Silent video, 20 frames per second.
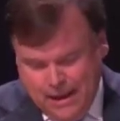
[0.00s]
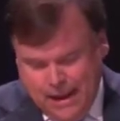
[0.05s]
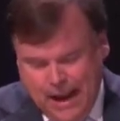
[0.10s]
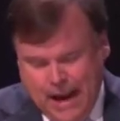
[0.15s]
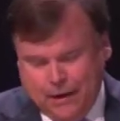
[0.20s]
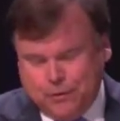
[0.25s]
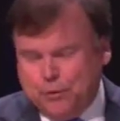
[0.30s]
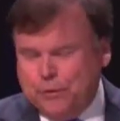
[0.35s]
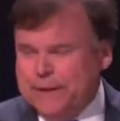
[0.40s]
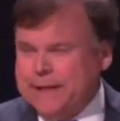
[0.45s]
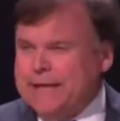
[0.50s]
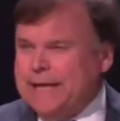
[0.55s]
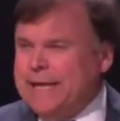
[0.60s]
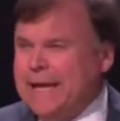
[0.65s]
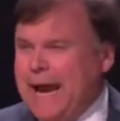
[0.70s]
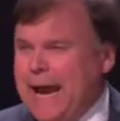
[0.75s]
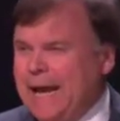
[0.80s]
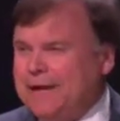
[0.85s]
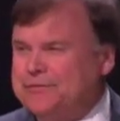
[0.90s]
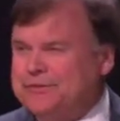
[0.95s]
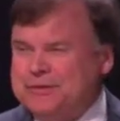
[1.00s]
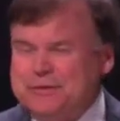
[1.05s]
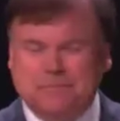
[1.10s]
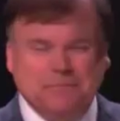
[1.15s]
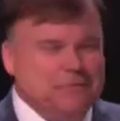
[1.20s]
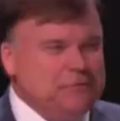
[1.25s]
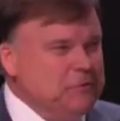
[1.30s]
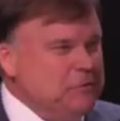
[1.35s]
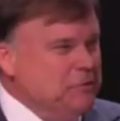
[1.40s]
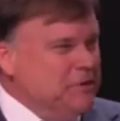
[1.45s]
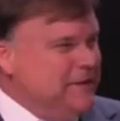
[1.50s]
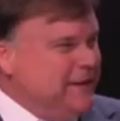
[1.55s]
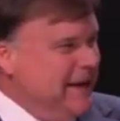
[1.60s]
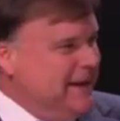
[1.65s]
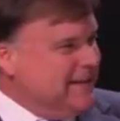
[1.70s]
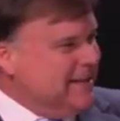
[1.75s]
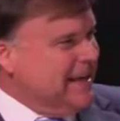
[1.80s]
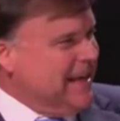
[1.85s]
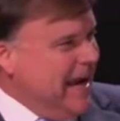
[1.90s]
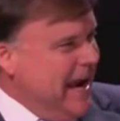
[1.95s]
I quickly asked him if he would
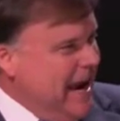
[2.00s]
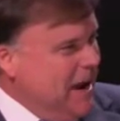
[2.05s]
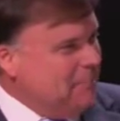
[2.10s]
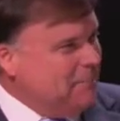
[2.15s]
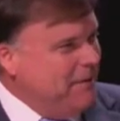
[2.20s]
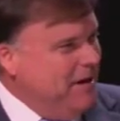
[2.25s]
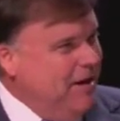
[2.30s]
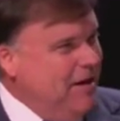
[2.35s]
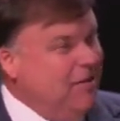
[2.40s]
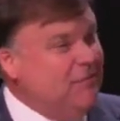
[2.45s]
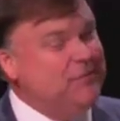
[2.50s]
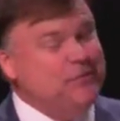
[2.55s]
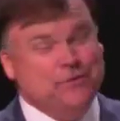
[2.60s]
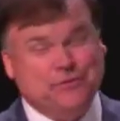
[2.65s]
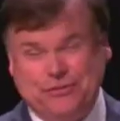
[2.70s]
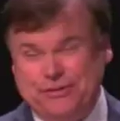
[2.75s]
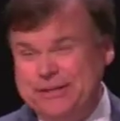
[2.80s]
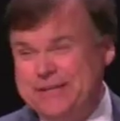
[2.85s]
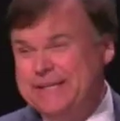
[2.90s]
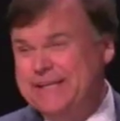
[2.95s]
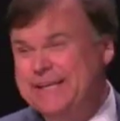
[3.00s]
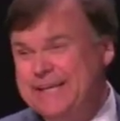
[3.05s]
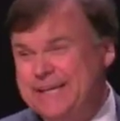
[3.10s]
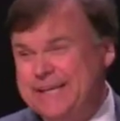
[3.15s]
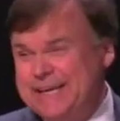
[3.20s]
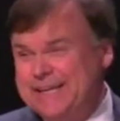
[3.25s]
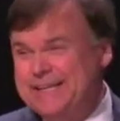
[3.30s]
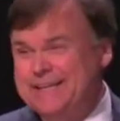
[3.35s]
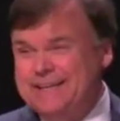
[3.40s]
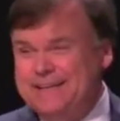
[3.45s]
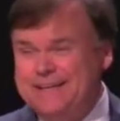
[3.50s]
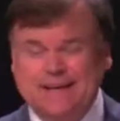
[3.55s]
take the cap off, which he did,